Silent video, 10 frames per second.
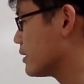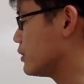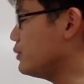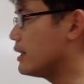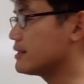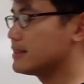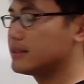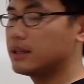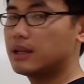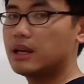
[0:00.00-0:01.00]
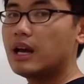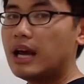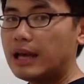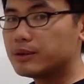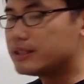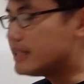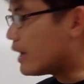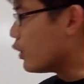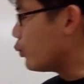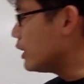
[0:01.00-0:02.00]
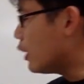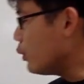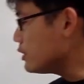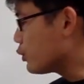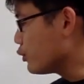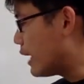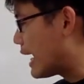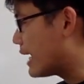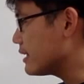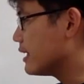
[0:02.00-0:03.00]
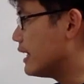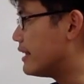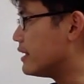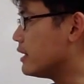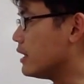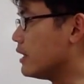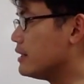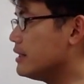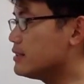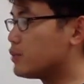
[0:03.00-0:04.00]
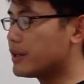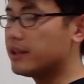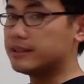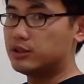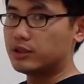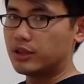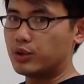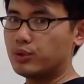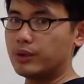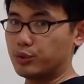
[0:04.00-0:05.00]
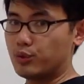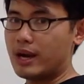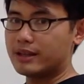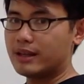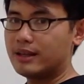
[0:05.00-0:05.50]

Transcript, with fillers: two x. And you see that we are always going to add, and then this right here is just a two in red.